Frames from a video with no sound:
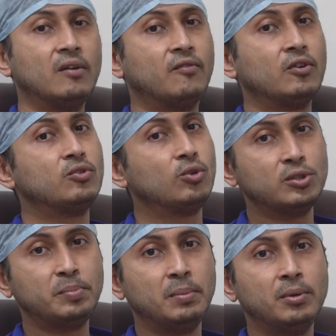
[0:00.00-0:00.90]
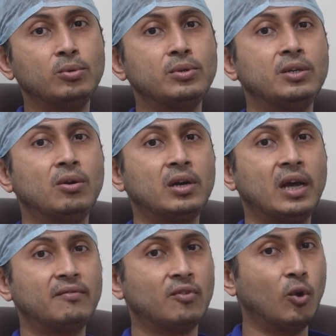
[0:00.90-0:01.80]
For those people who did not
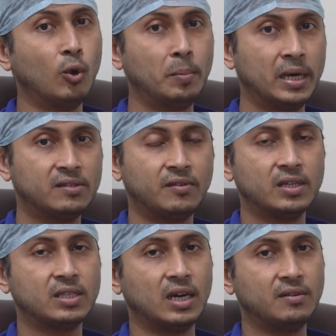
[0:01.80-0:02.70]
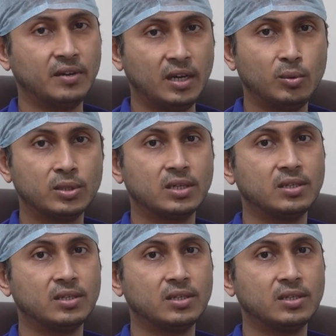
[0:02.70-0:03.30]
have hope as far as heart failure was